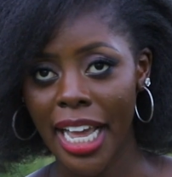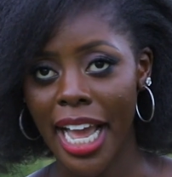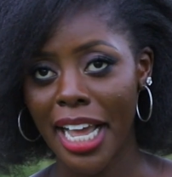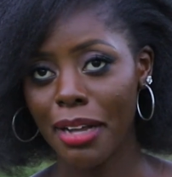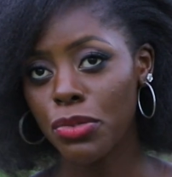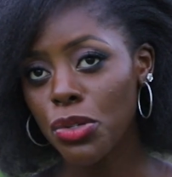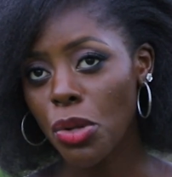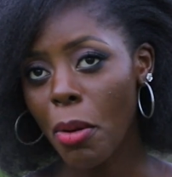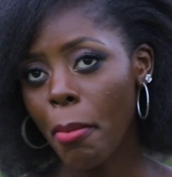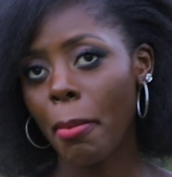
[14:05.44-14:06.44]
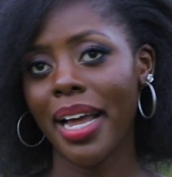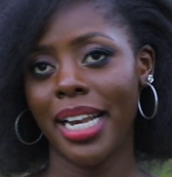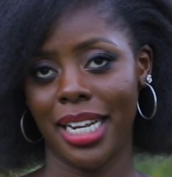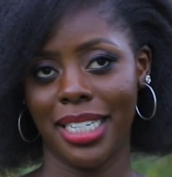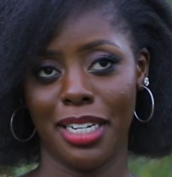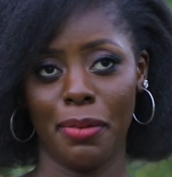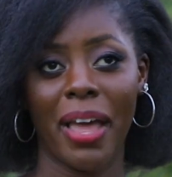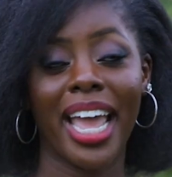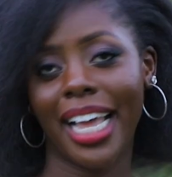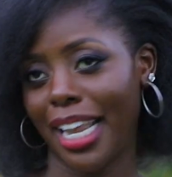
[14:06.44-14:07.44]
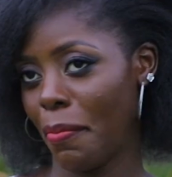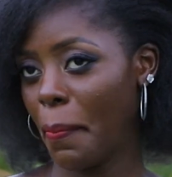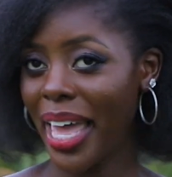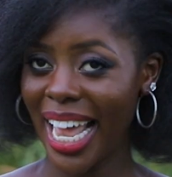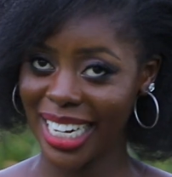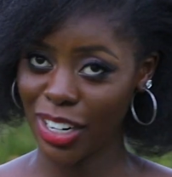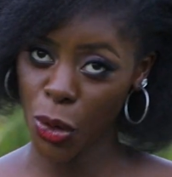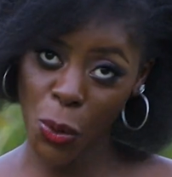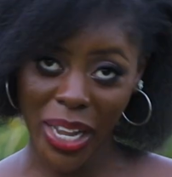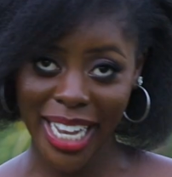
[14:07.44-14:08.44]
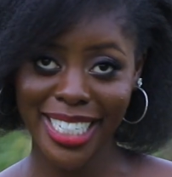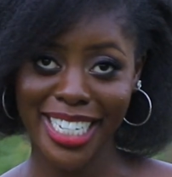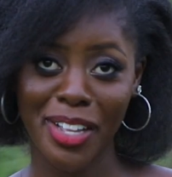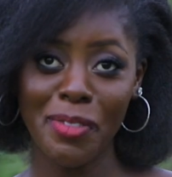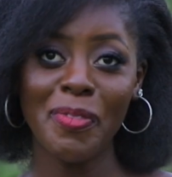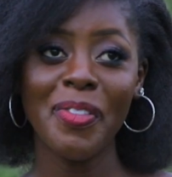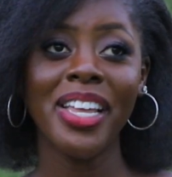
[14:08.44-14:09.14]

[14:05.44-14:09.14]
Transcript: I am so mad at him, I can barely look at him.